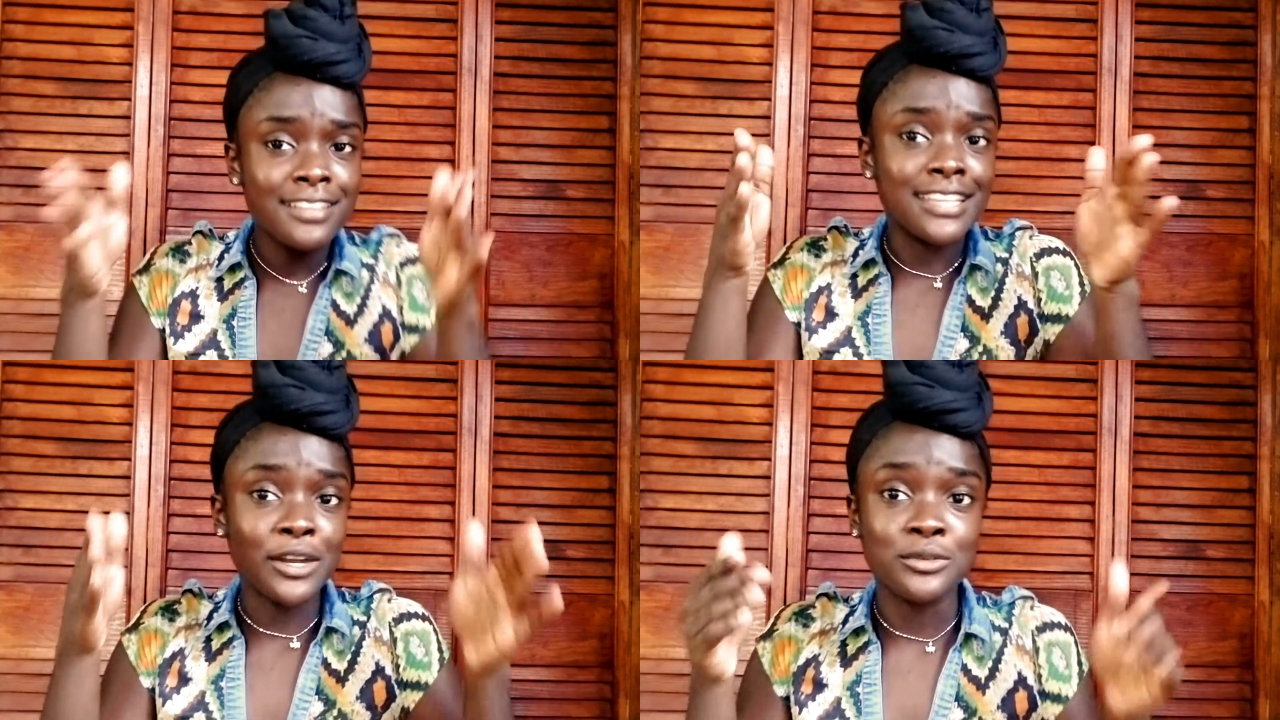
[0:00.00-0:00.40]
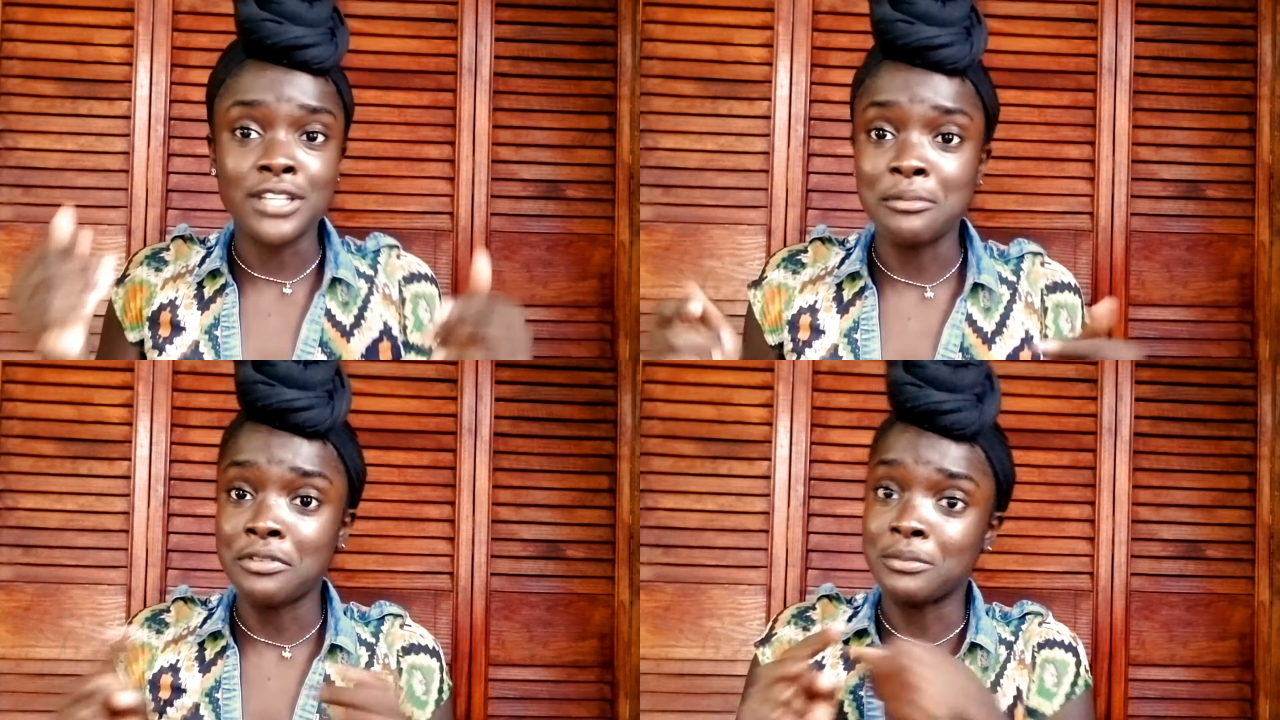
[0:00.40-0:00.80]
That don't
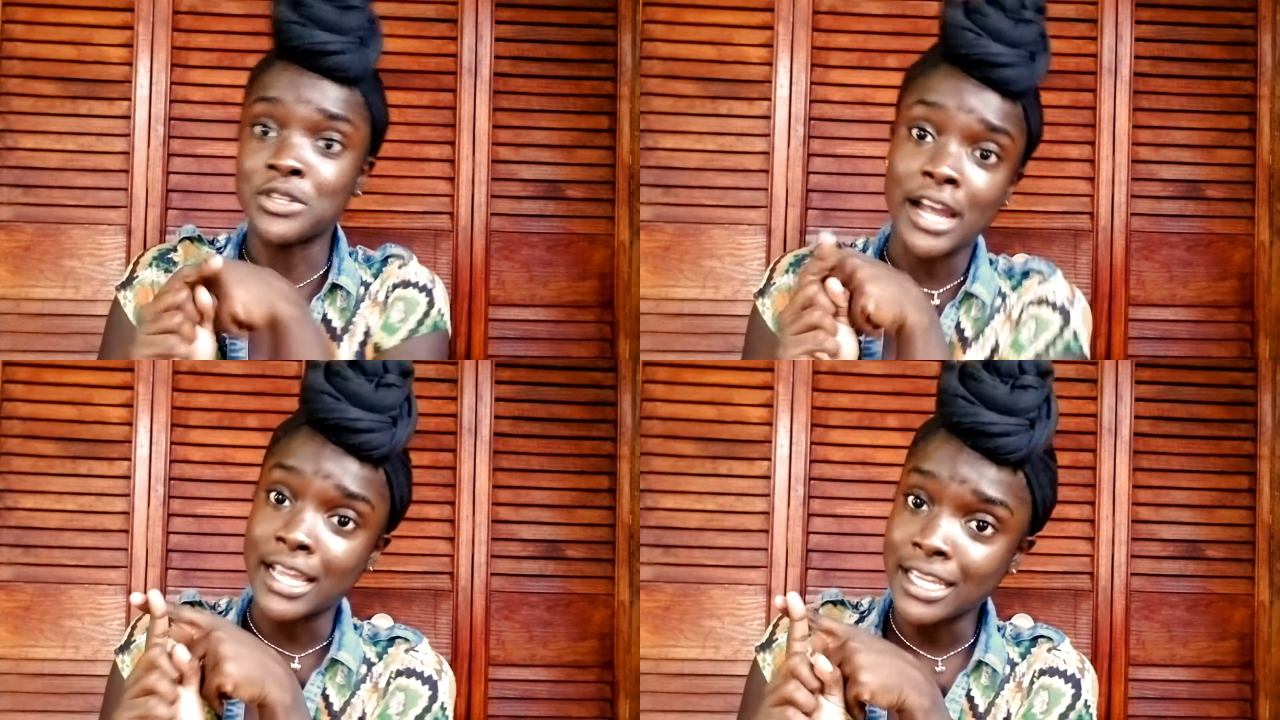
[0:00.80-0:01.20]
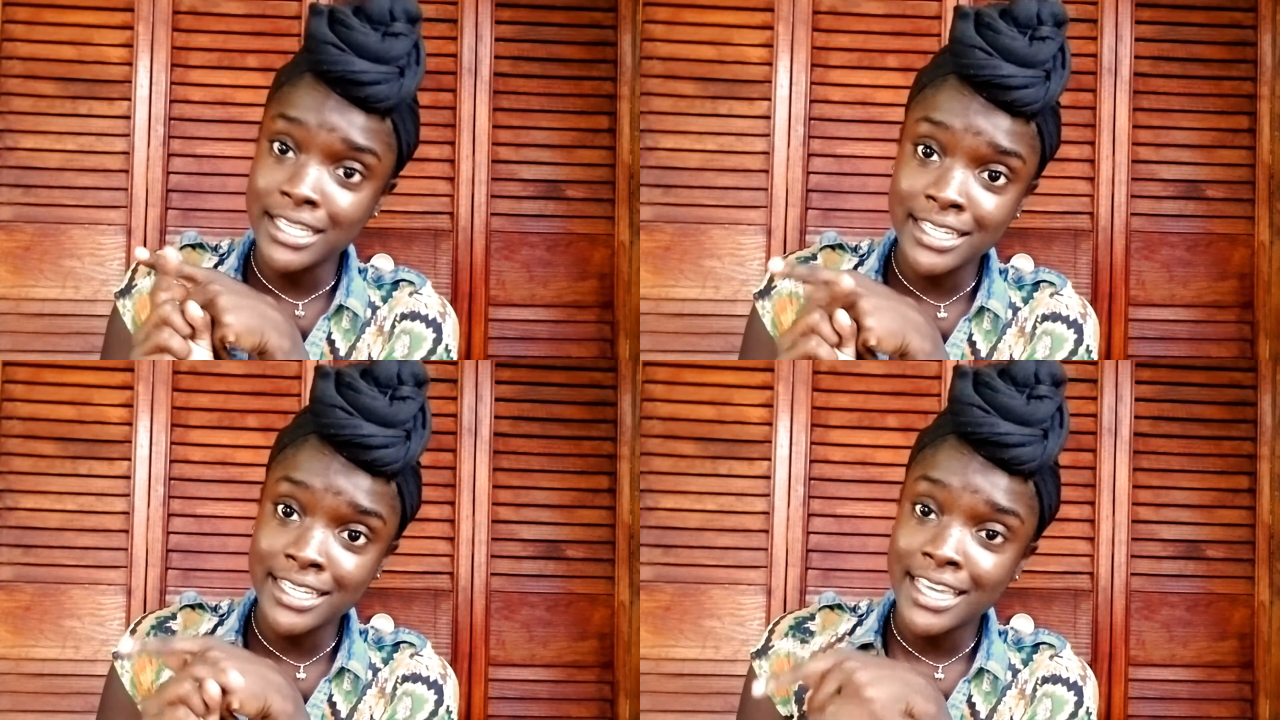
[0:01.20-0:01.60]
stop me from trying.
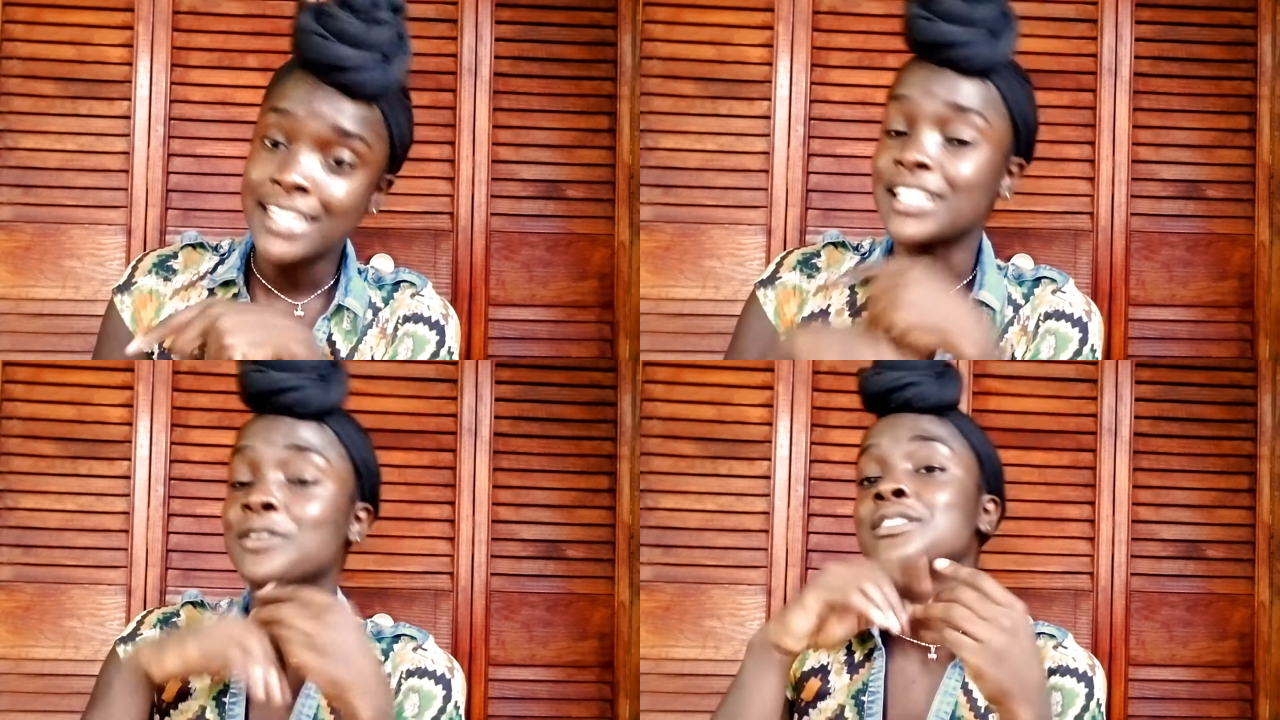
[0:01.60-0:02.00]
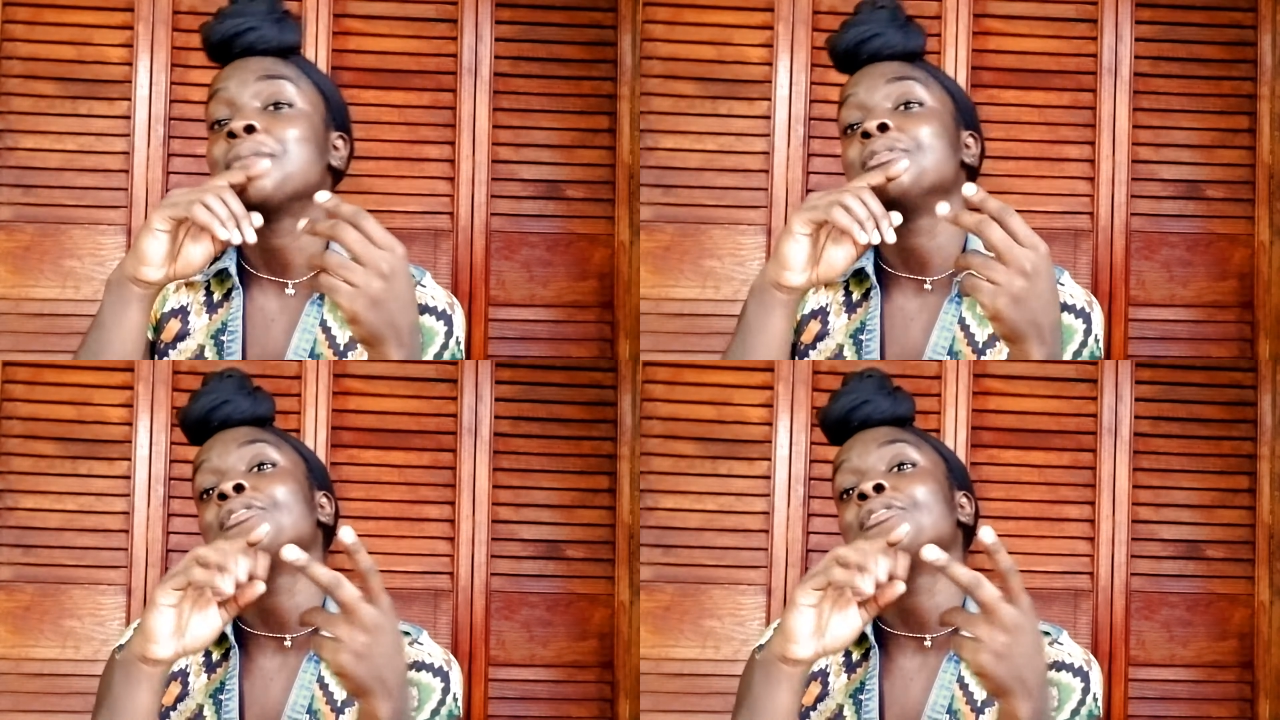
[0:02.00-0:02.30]
That don't stop me